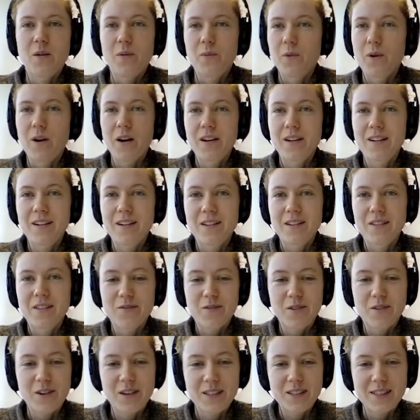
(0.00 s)
One,
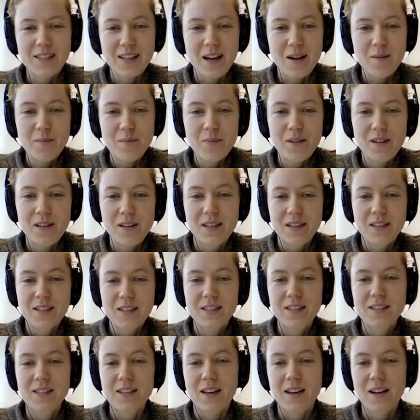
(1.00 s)
for example,
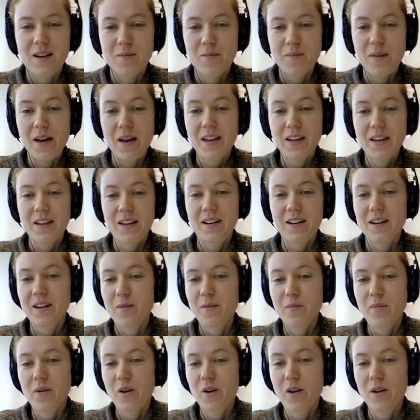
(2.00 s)
is making an
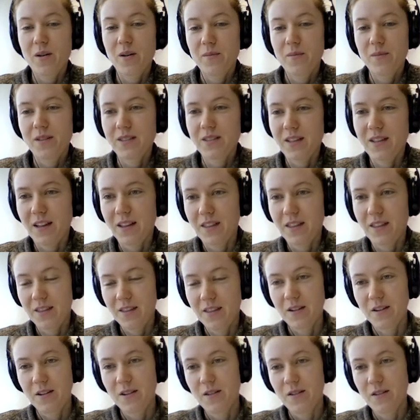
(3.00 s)
appointment
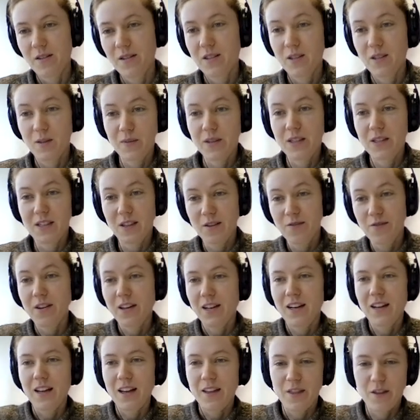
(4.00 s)

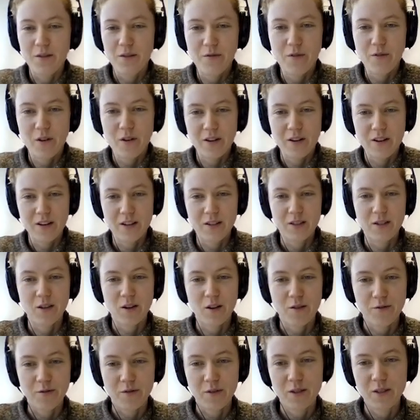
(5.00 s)
specifically at the foreigner's
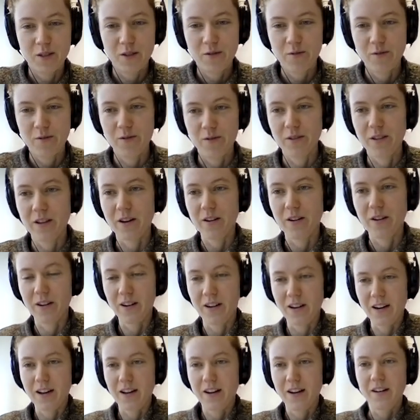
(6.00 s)
office through their
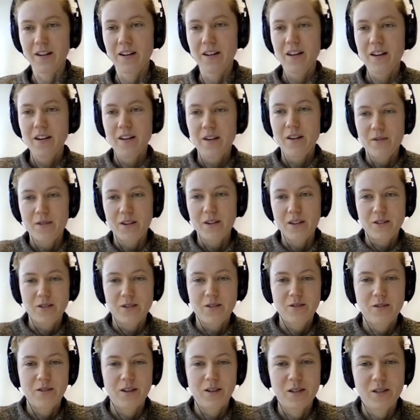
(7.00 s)
online
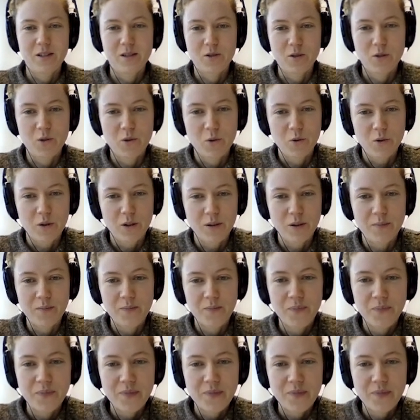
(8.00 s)
registration tool.